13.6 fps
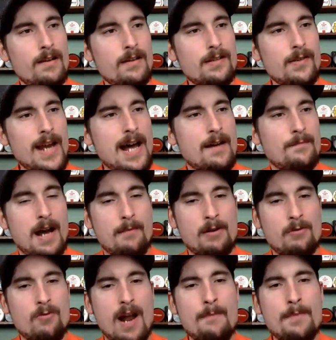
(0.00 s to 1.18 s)
So yeah, I'm going
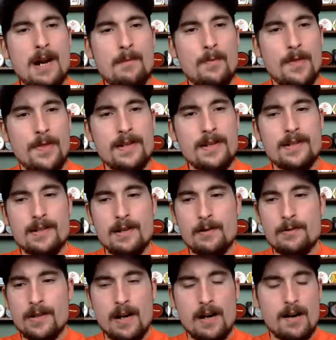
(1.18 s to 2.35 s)
to wrap it up with this
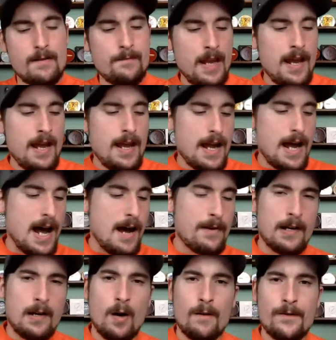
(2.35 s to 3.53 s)
snus here. I'm
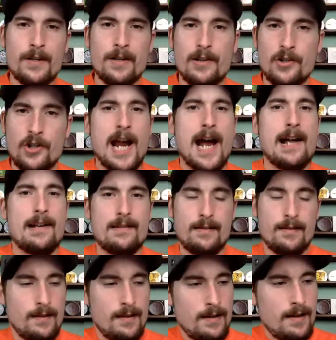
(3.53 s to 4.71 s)
going to go over to the chat.
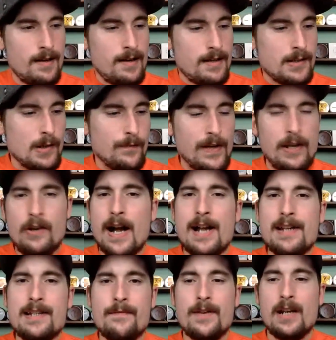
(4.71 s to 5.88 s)
So if any of you
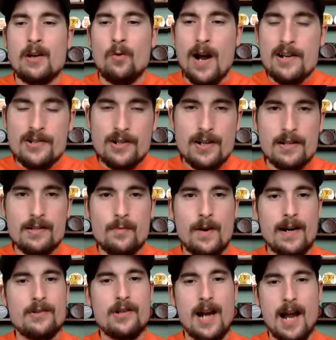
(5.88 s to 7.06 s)
guys have any questions, want
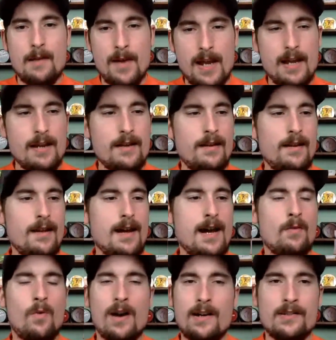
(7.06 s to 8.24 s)
to chime in,
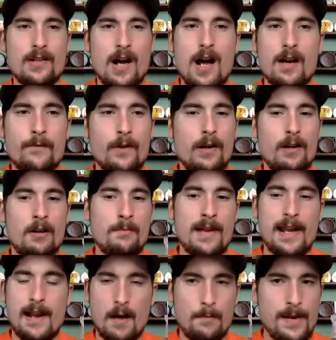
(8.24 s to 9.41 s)
want to talk for a little
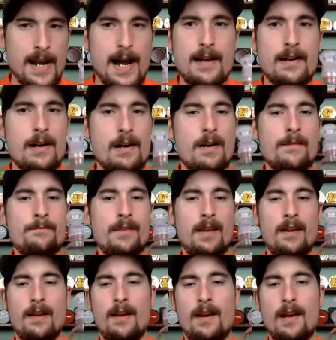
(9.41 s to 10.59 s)
bit, I'll be on here.
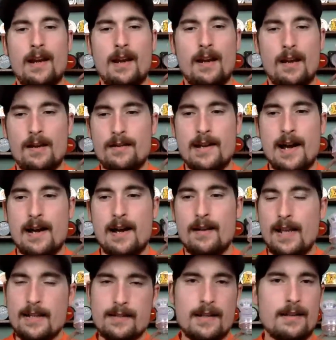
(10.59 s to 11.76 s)
And
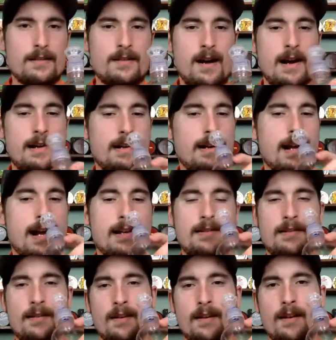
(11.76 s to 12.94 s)
let's get to talking,
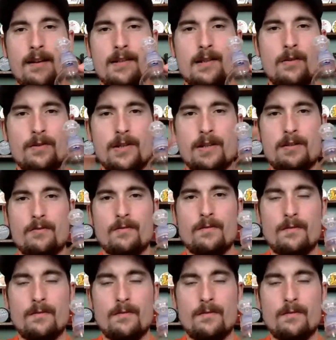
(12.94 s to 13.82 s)
guys. So just